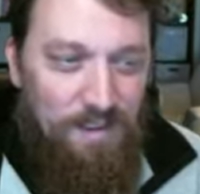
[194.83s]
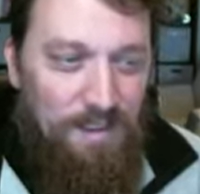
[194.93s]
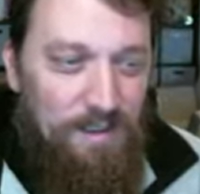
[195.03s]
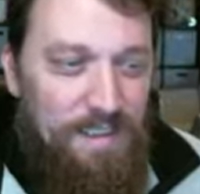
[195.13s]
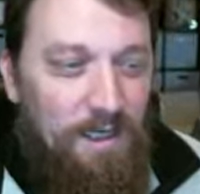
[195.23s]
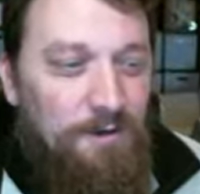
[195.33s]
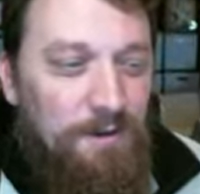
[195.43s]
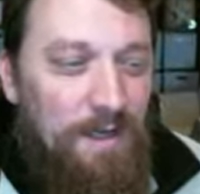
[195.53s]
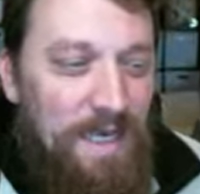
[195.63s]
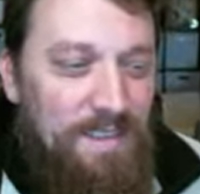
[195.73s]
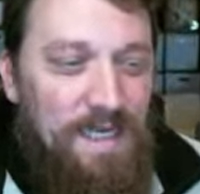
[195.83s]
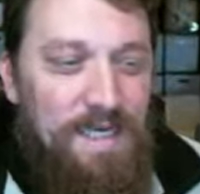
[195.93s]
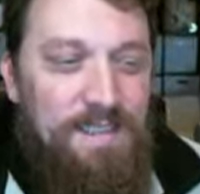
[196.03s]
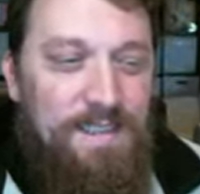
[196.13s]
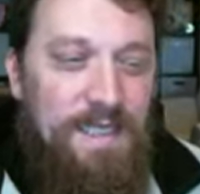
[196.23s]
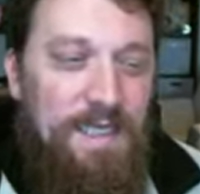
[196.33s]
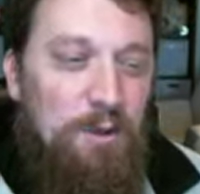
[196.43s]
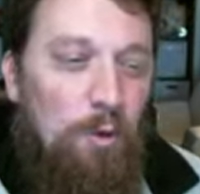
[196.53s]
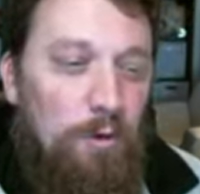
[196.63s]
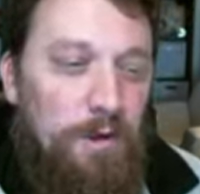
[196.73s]
Uh, he also has a
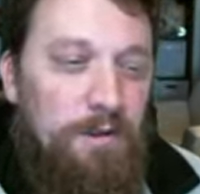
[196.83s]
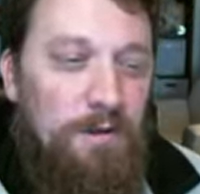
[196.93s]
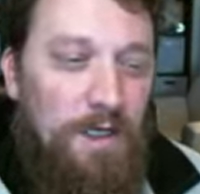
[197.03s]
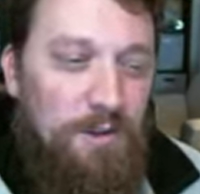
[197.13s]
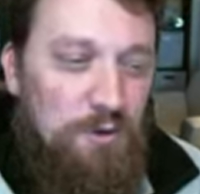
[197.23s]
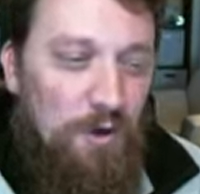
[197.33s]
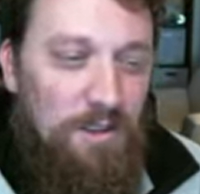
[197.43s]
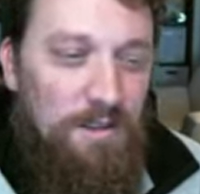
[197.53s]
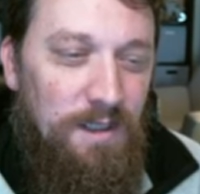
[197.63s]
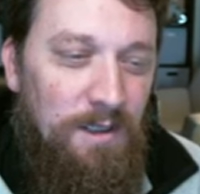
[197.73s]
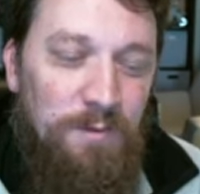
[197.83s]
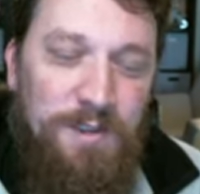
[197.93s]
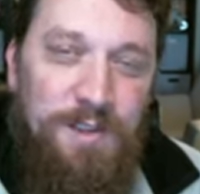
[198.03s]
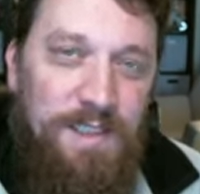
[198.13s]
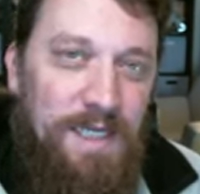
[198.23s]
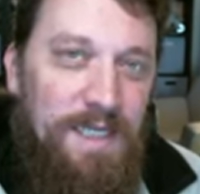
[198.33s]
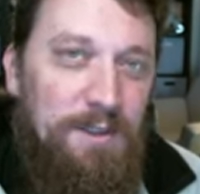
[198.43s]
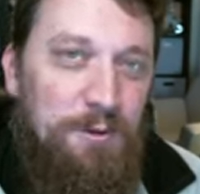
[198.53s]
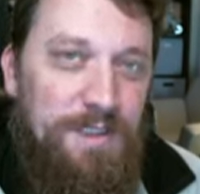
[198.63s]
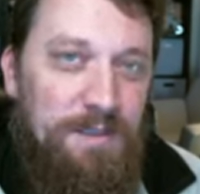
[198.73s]
Skink Oracle on Troglodon, which is an
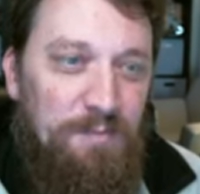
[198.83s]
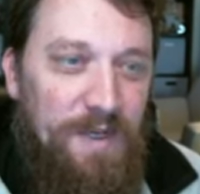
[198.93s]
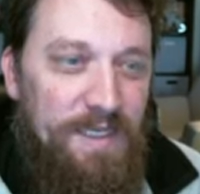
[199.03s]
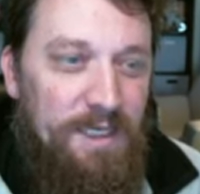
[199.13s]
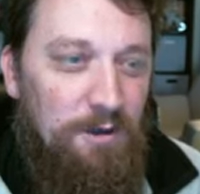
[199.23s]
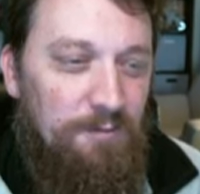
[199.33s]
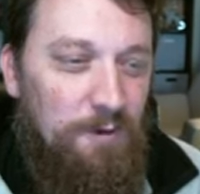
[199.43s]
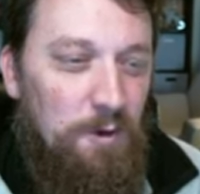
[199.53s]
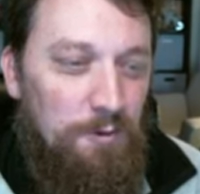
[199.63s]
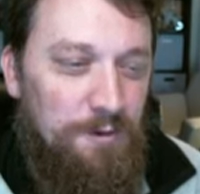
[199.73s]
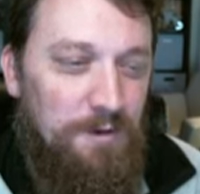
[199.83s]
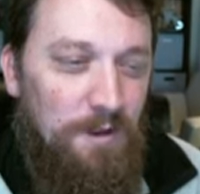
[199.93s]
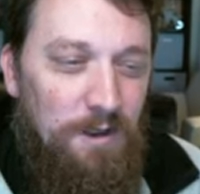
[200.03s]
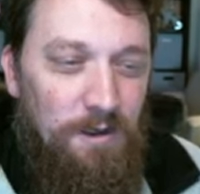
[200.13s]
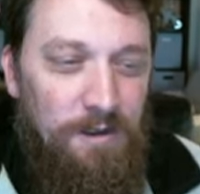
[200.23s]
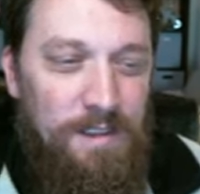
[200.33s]
interesting pick here for Koatl's Claw